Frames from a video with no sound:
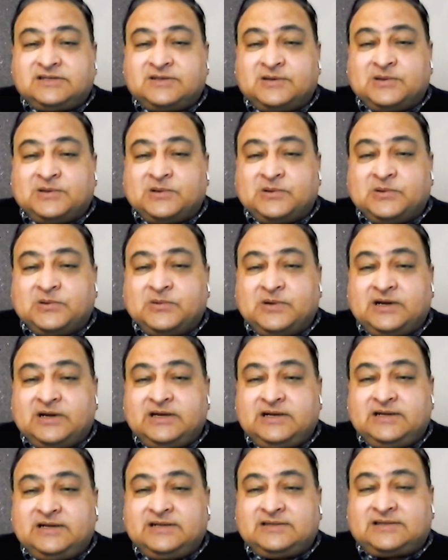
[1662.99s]

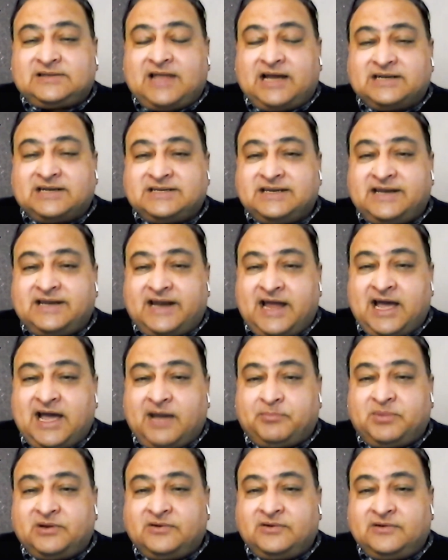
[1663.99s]
So that didn't
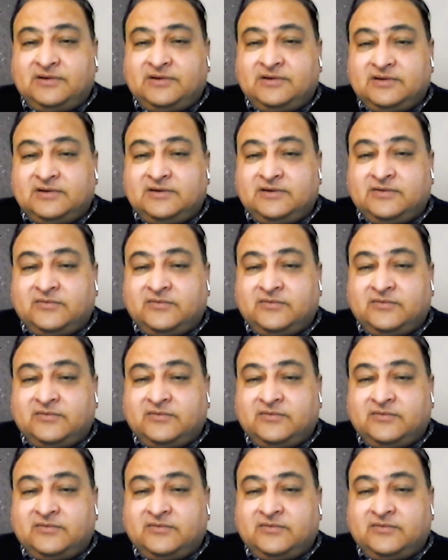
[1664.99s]
happen.